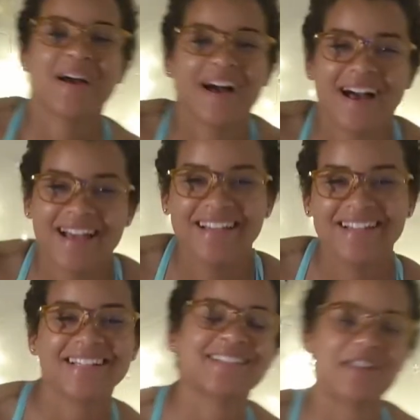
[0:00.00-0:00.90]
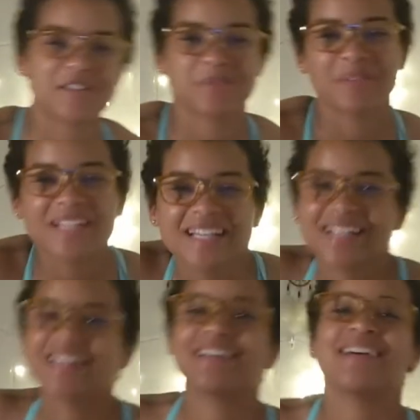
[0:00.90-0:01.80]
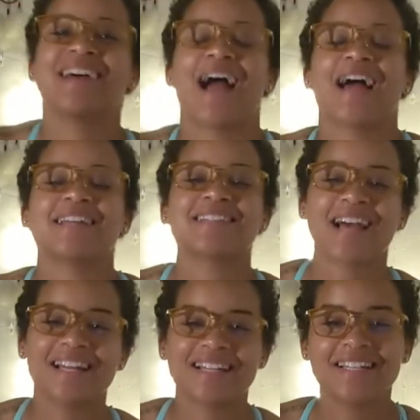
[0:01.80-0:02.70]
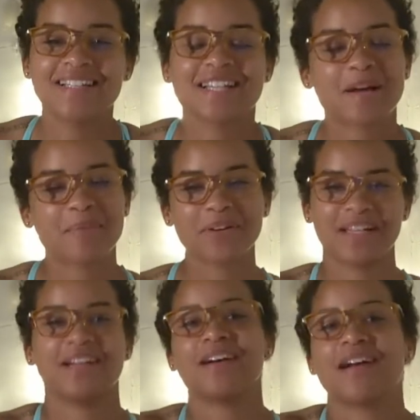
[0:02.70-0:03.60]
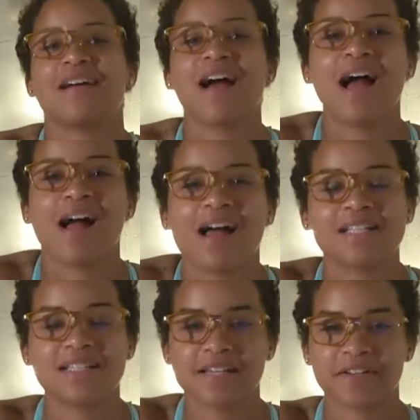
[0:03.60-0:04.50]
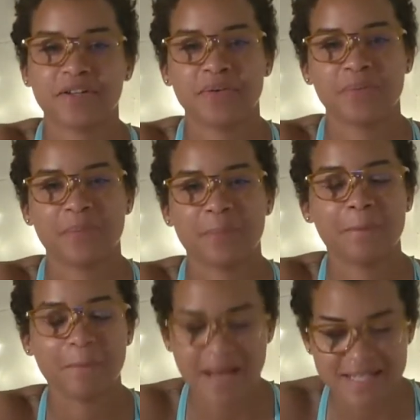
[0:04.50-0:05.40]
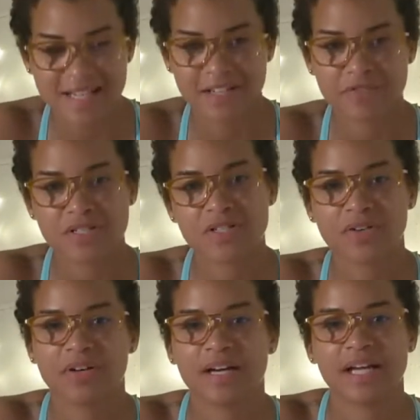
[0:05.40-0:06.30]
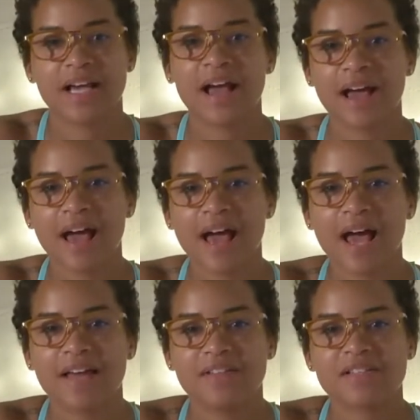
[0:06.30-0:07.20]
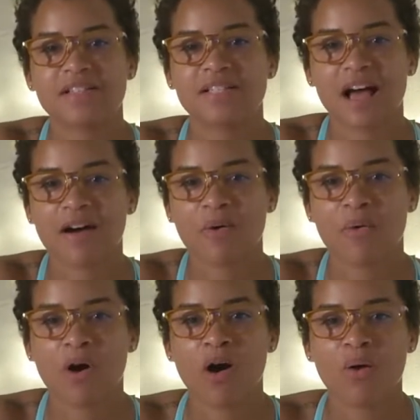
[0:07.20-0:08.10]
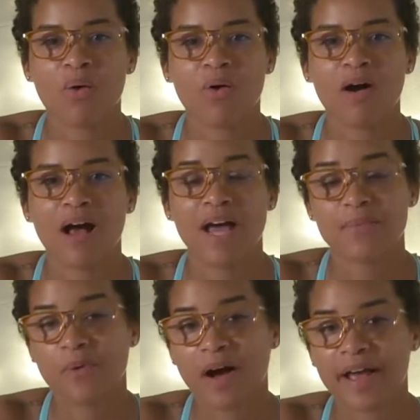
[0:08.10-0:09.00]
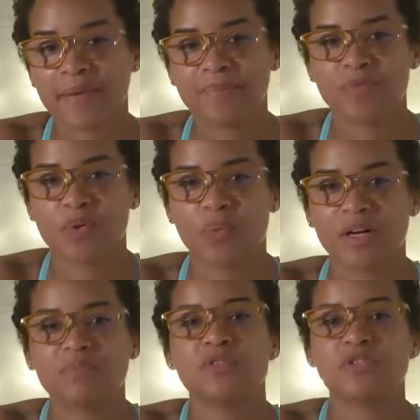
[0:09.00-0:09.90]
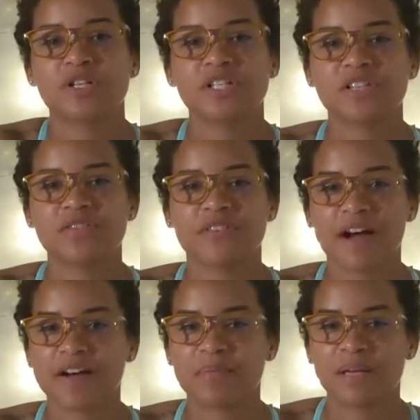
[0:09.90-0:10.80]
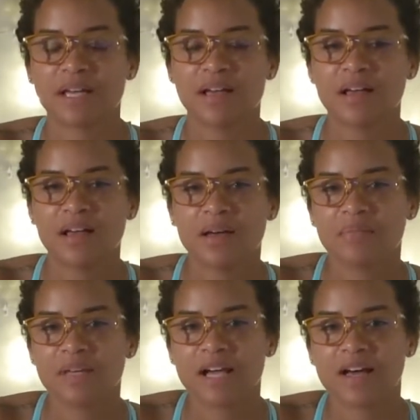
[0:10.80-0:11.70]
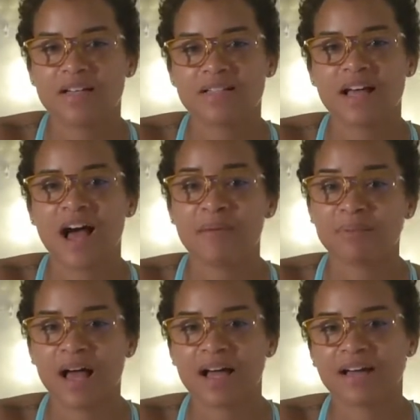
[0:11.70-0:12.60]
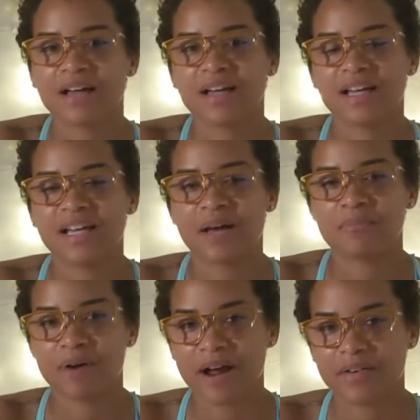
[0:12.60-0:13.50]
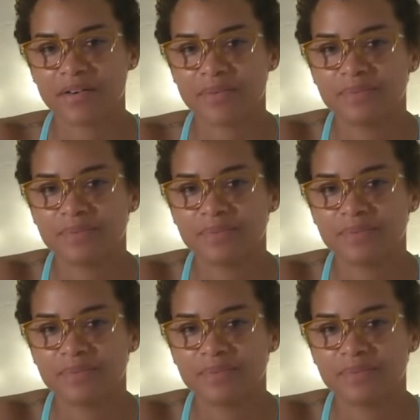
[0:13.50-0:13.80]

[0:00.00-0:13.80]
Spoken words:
Hi, it's Asha Monique. I decided to come on here and tell you my side of the story. And this is how and why One Up Nutrition fired me, because I'm black and I'm proud.